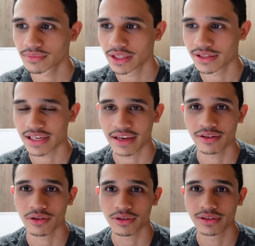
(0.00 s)

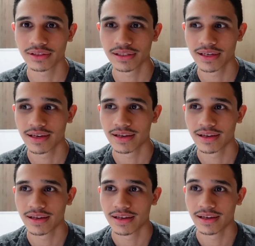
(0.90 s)
standard,
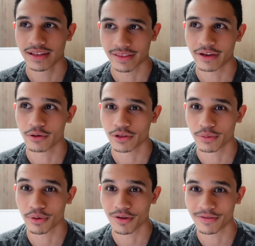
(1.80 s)
that there is a
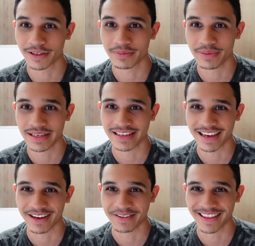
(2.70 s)
perfect
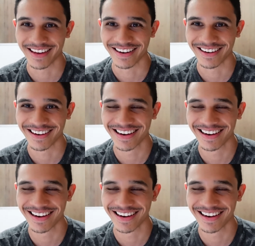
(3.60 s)
being out there,